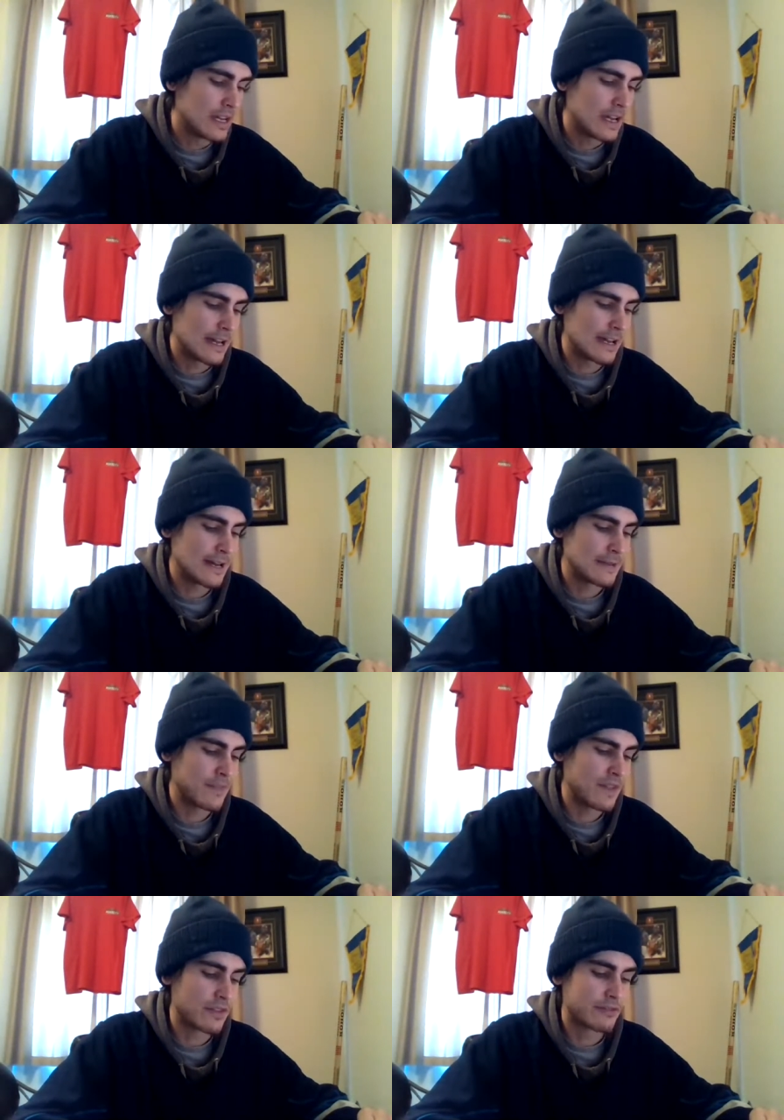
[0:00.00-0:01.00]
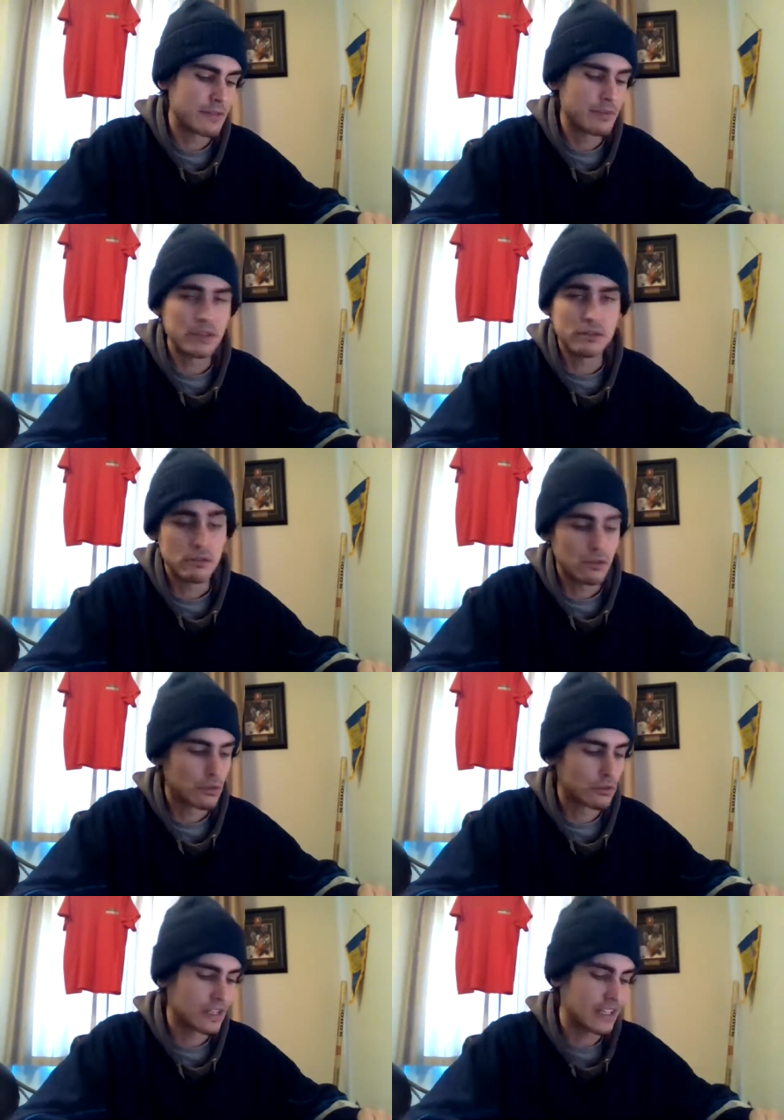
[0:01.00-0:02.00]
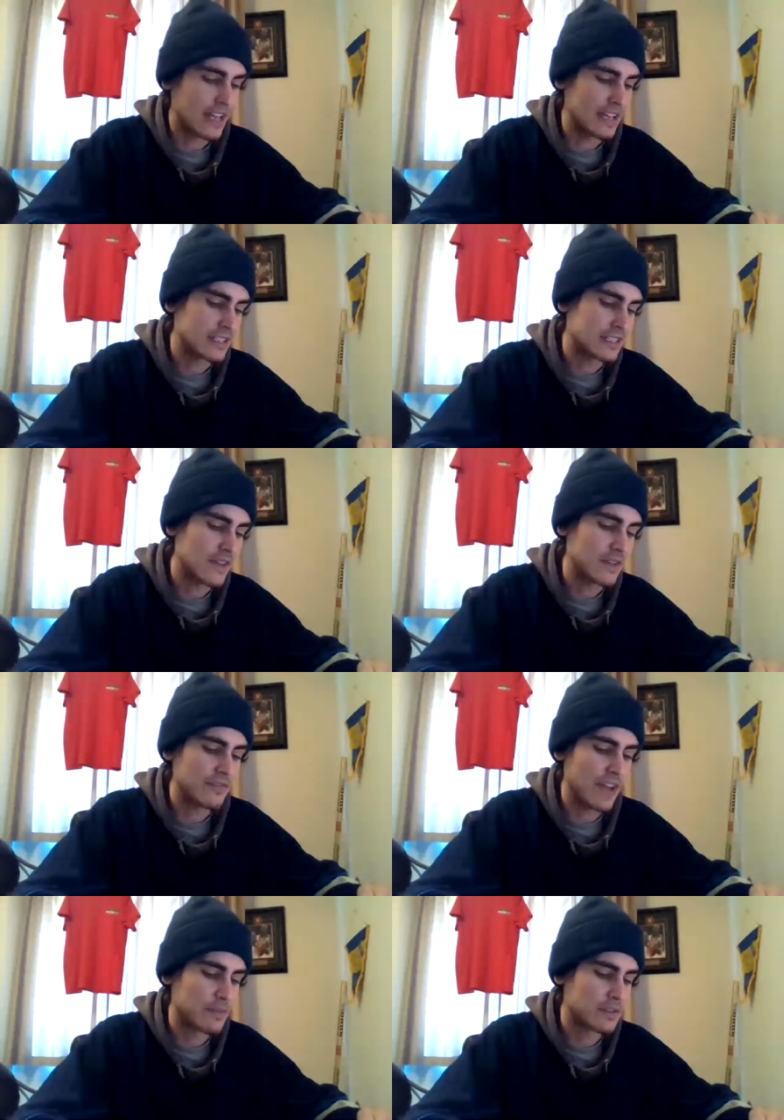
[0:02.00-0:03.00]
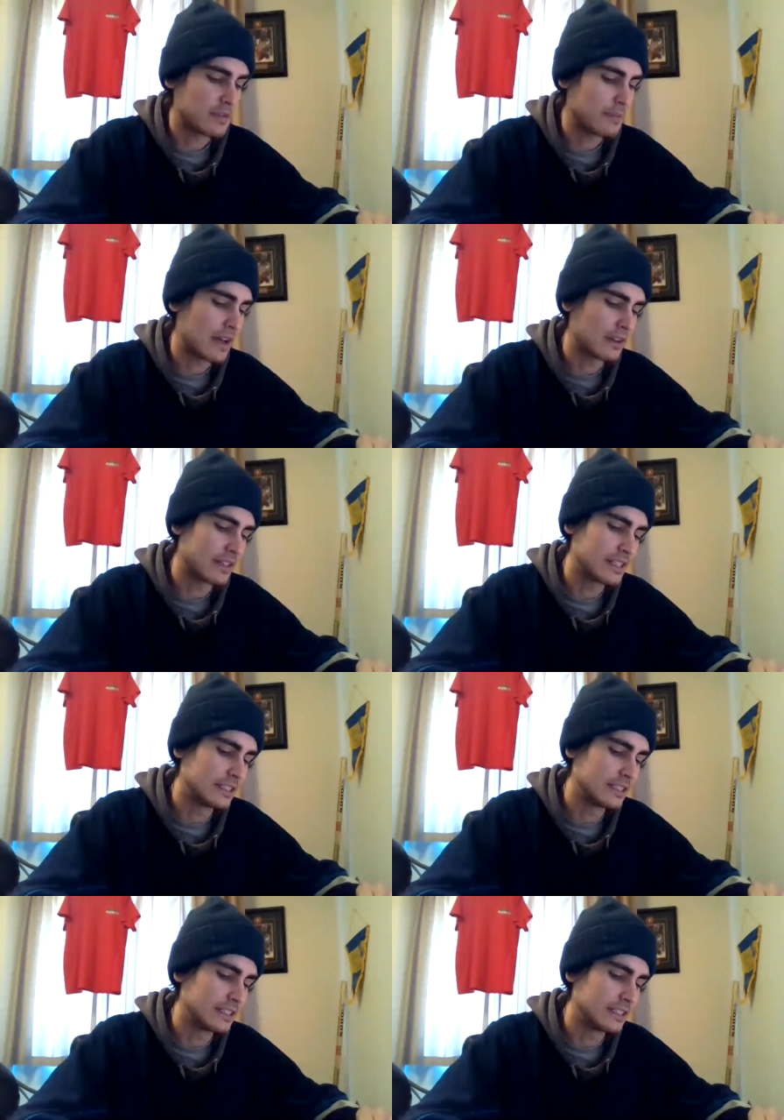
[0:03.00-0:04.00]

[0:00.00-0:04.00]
They have a 3.22 goals against, 75% penalty kill.